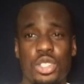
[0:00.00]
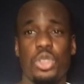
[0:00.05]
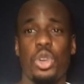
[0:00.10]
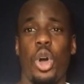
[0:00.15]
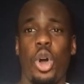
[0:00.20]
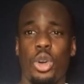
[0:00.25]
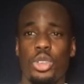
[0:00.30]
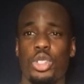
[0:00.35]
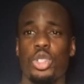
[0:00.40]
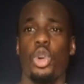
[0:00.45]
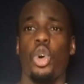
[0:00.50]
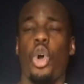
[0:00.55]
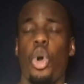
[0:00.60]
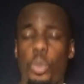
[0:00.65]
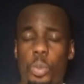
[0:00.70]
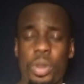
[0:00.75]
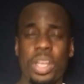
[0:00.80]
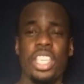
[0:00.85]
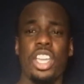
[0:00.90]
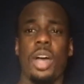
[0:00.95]
you're also
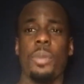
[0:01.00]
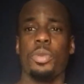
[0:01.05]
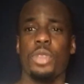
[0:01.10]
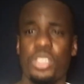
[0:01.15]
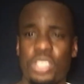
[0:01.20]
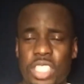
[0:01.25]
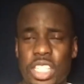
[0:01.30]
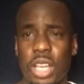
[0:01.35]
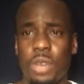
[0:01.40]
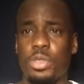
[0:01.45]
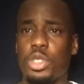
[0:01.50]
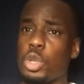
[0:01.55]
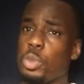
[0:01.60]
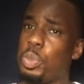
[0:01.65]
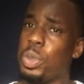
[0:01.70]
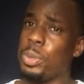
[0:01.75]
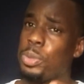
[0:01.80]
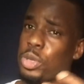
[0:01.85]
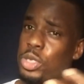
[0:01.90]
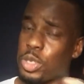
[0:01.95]
opening up yourself to
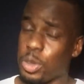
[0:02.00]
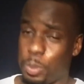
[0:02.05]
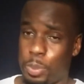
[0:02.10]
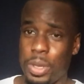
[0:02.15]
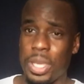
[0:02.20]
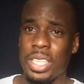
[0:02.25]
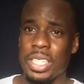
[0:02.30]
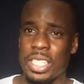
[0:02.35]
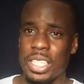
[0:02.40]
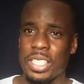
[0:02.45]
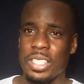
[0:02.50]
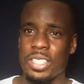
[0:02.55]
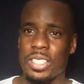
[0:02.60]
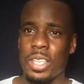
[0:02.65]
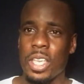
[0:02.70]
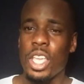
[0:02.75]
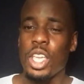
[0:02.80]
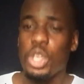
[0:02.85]
people's opinions.